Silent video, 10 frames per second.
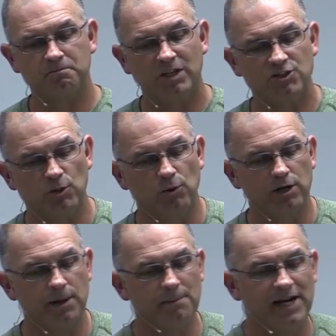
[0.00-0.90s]
So we're
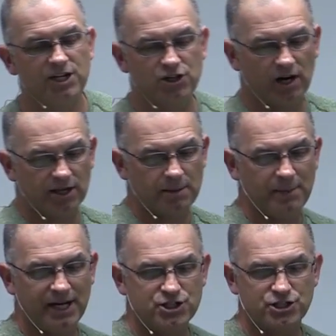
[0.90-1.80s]
going to major on the
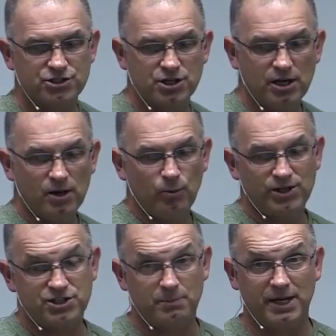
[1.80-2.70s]
majors,
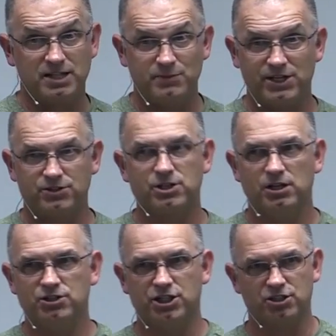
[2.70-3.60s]
which the biggest major is
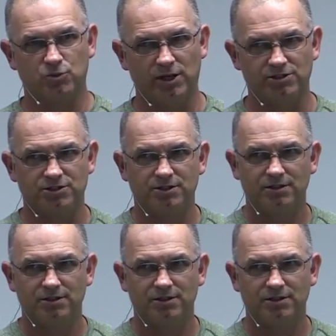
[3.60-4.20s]
Jesus wins.